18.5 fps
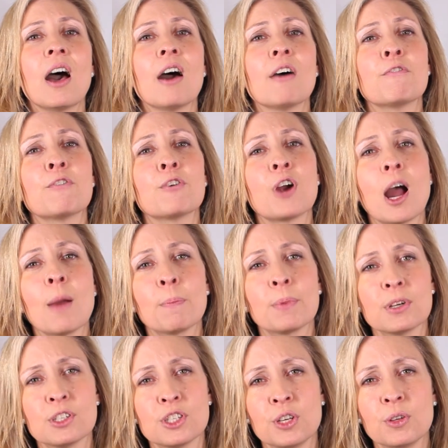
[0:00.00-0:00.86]
for
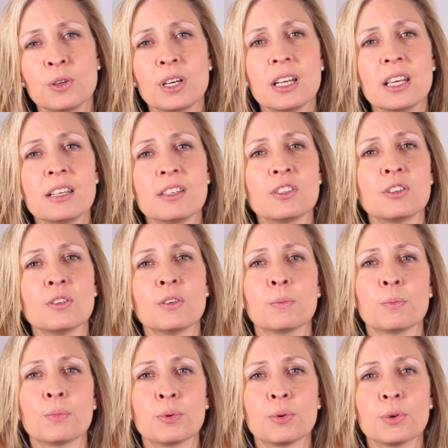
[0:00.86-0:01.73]
opportunities to
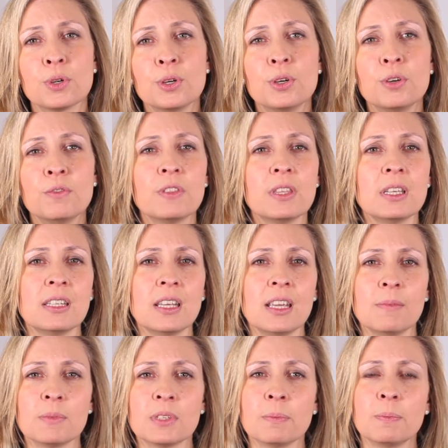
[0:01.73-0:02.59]
improve the
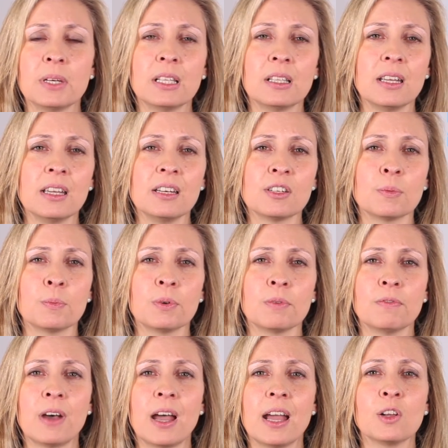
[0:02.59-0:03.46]
team's ability to
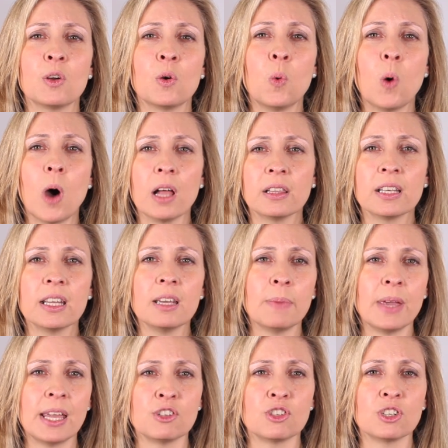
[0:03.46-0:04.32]
provide quality
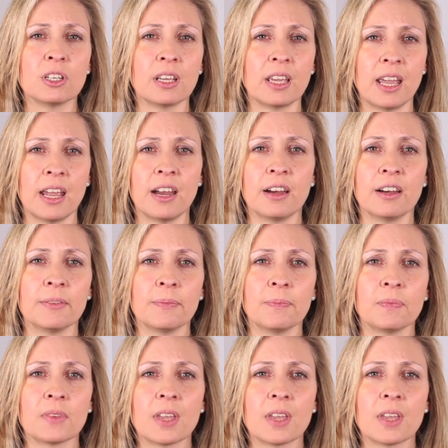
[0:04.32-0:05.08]
patient care,